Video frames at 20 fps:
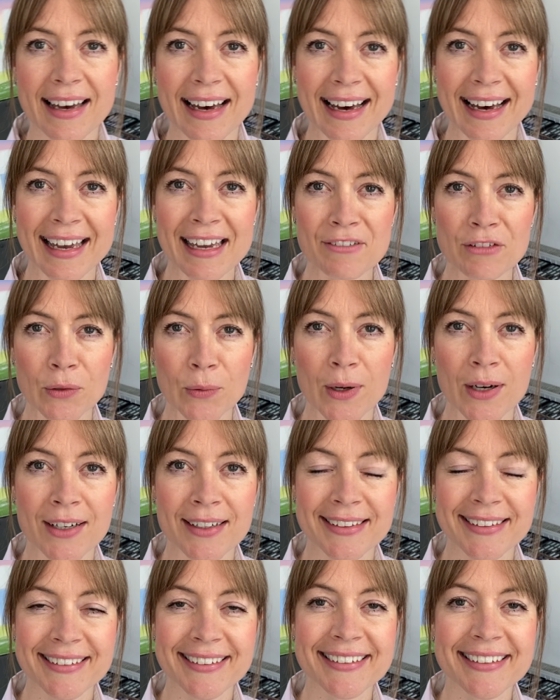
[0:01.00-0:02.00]
Hi
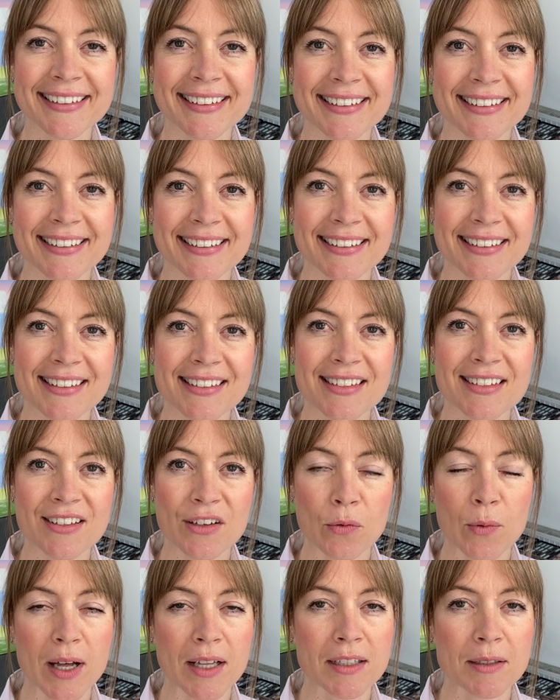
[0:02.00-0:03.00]
everyone,
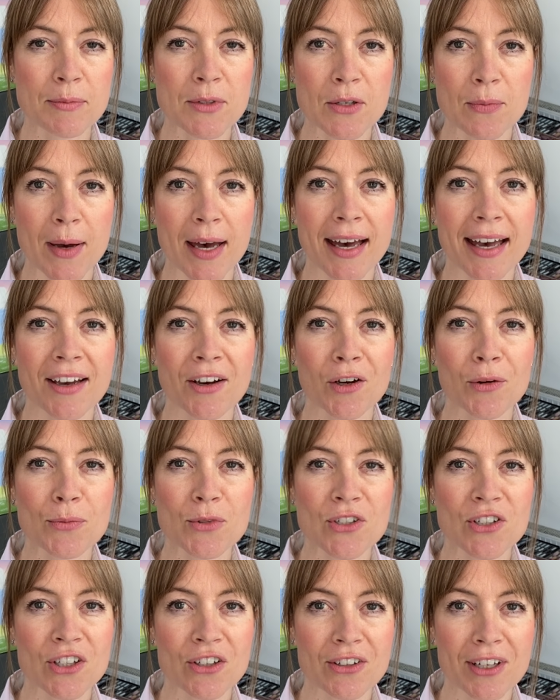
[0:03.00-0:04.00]
so welcome to my home
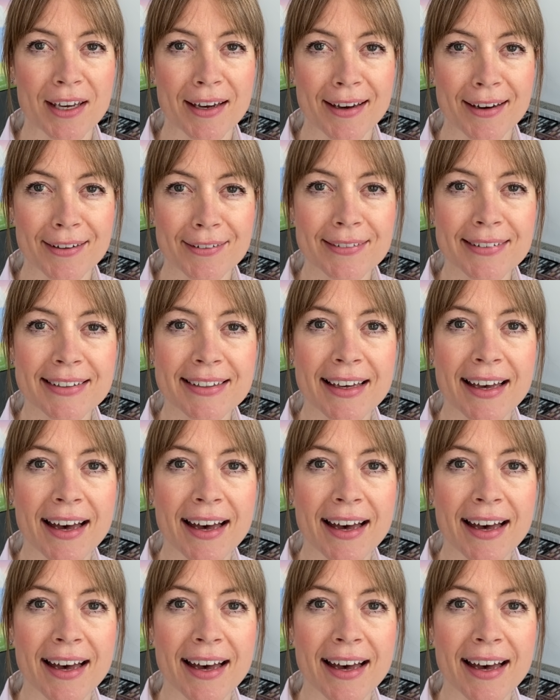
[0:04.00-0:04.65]
studio.